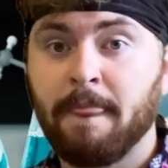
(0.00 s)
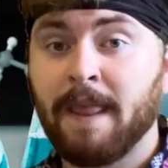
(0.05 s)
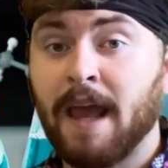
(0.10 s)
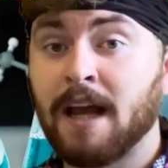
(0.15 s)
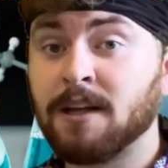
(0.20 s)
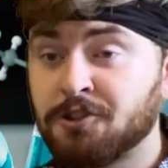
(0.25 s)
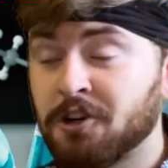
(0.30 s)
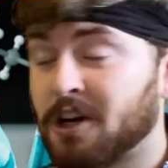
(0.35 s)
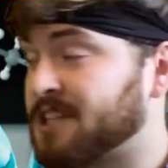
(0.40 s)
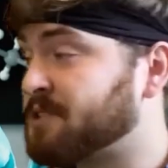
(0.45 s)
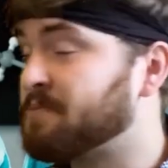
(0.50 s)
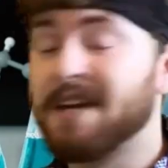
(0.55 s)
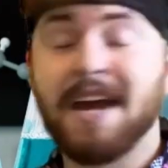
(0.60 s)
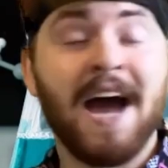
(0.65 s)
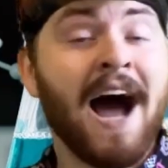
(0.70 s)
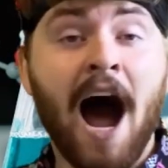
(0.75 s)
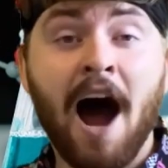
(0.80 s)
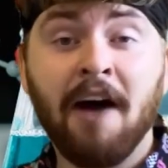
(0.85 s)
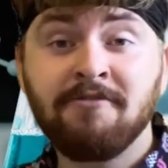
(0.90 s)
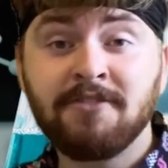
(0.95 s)
And trust
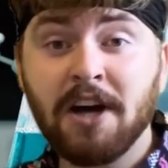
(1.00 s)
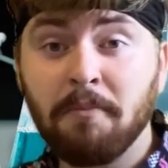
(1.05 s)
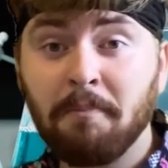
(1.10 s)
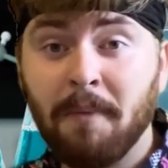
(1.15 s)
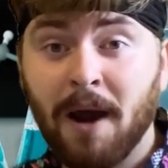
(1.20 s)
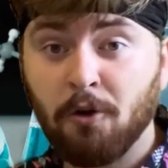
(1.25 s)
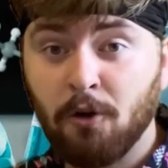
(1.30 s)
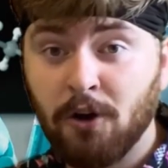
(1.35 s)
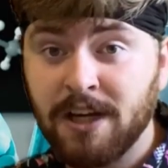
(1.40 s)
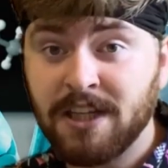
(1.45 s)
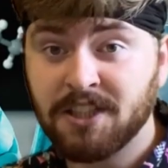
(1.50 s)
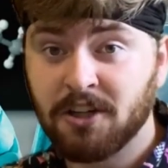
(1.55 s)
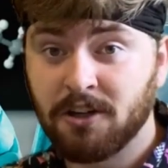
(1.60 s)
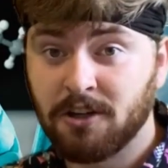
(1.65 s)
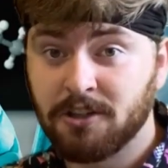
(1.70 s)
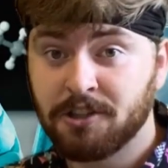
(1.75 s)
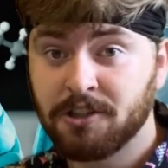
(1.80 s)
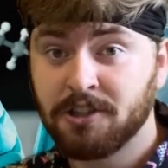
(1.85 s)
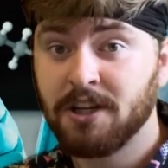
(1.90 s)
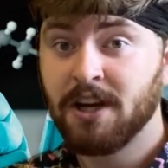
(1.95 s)
me, I've done my
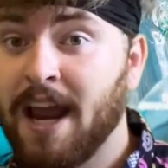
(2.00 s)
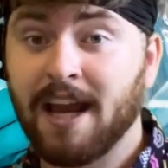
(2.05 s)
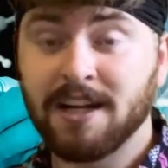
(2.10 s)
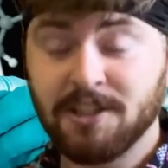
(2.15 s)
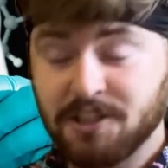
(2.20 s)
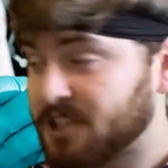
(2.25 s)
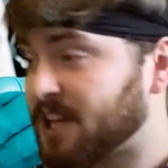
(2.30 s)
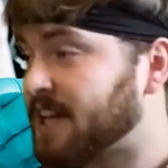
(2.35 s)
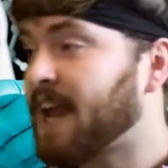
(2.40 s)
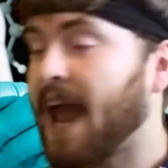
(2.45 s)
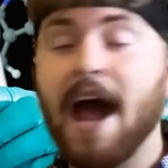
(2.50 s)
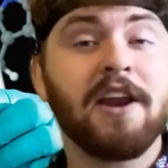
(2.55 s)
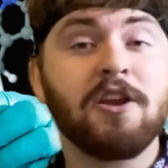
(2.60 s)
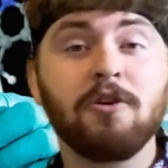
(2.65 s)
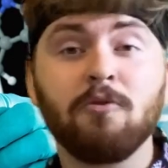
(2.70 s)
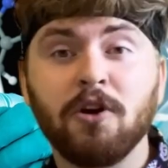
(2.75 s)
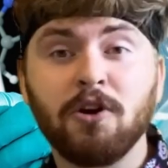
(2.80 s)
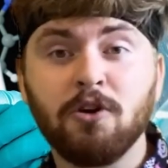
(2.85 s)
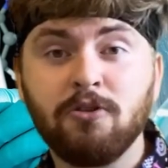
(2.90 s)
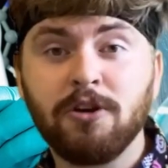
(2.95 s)
research. And just like
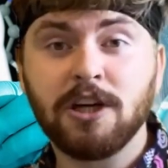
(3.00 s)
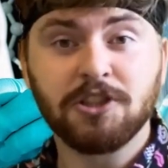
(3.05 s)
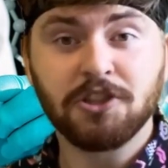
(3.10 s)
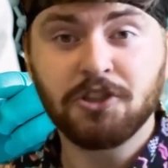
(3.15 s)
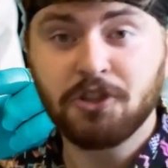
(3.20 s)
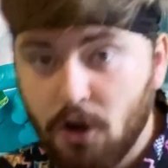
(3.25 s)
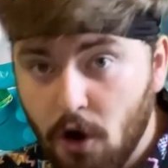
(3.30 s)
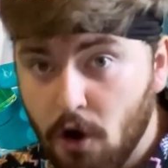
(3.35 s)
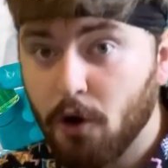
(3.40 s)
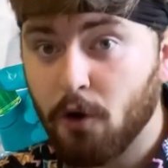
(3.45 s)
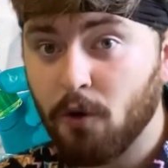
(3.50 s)
anyone who does good